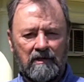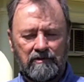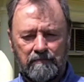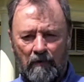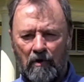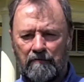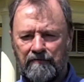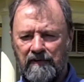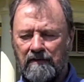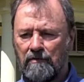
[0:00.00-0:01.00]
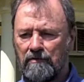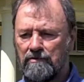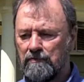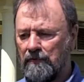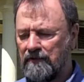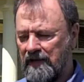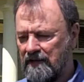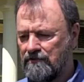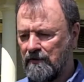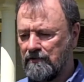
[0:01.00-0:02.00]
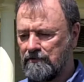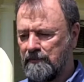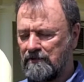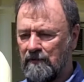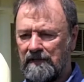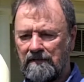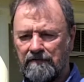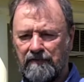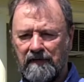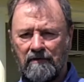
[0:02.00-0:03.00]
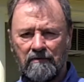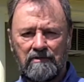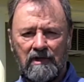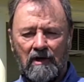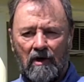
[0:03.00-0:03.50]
small fields with hedgerows between the fields.